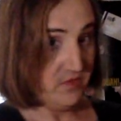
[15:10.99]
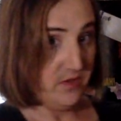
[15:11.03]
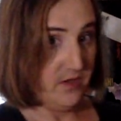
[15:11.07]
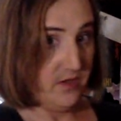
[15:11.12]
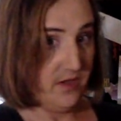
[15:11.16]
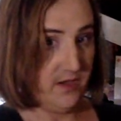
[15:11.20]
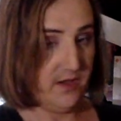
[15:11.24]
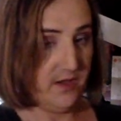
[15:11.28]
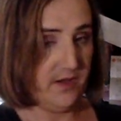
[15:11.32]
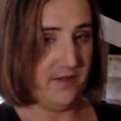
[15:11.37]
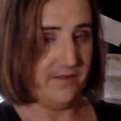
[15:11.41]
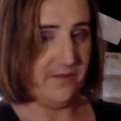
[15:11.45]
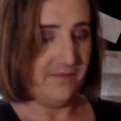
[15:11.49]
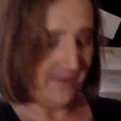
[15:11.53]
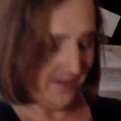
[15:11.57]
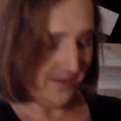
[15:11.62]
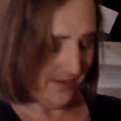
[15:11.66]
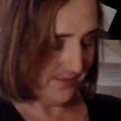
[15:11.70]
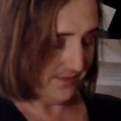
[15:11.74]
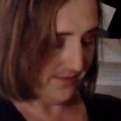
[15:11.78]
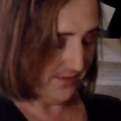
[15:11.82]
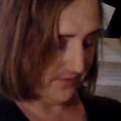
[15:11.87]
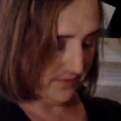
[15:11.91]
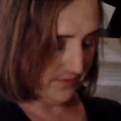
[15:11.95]
at a
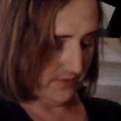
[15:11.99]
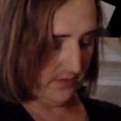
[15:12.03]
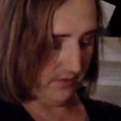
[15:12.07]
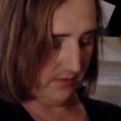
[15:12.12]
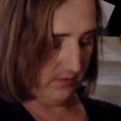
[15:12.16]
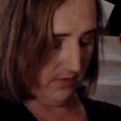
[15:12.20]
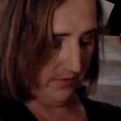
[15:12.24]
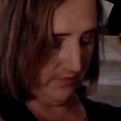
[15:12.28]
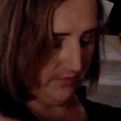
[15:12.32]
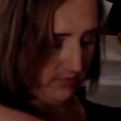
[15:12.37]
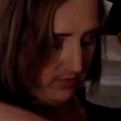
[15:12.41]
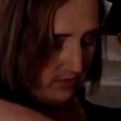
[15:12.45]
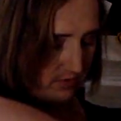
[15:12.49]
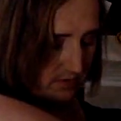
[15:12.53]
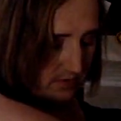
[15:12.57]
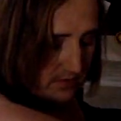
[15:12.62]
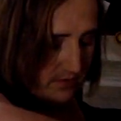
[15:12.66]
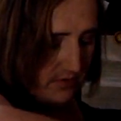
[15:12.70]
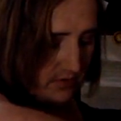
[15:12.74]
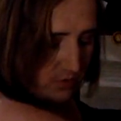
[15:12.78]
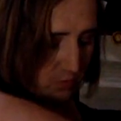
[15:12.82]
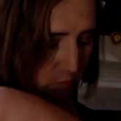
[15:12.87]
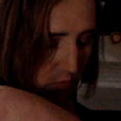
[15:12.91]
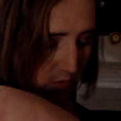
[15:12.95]
fancy steak restaurant
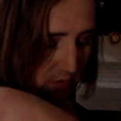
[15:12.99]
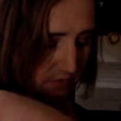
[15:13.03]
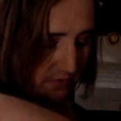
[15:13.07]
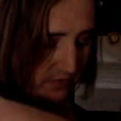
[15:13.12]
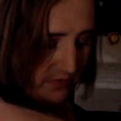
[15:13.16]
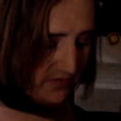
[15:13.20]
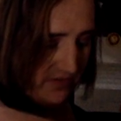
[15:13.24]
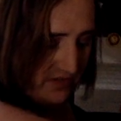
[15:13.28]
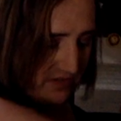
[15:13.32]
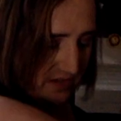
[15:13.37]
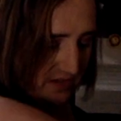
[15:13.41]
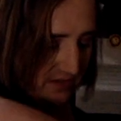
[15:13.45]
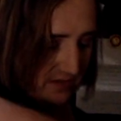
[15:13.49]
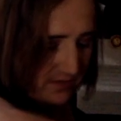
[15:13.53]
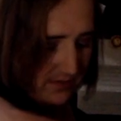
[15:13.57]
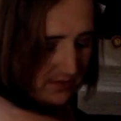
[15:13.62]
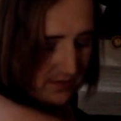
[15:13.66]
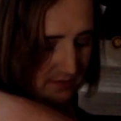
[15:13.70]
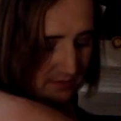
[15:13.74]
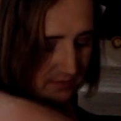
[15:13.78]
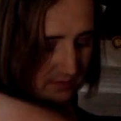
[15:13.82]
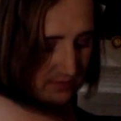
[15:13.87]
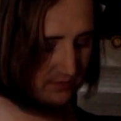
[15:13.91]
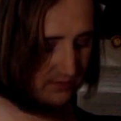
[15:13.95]
where the steak
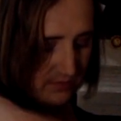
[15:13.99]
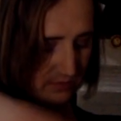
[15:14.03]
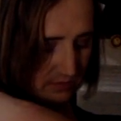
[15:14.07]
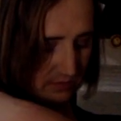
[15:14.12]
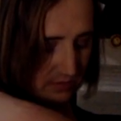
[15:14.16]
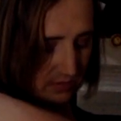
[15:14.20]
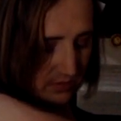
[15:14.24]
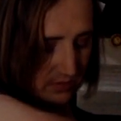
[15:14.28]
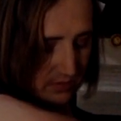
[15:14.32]
is,